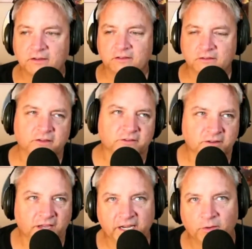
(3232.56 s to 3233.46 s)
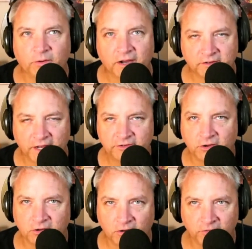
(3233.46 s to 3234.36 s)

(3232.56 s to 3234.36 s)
listen, I know I talk all